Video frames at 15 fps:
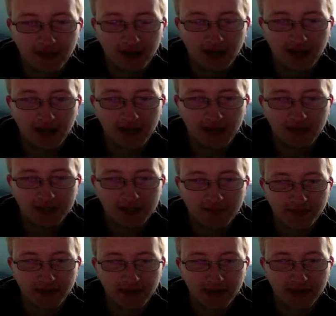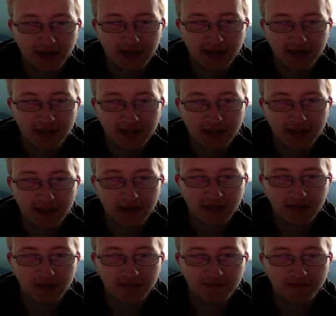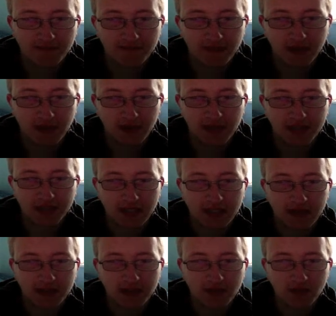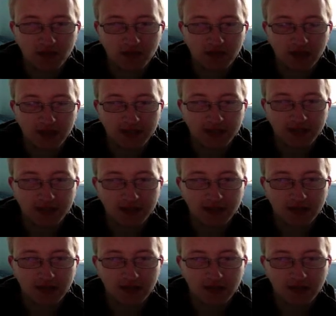And then you simply click continue, and it's going to install this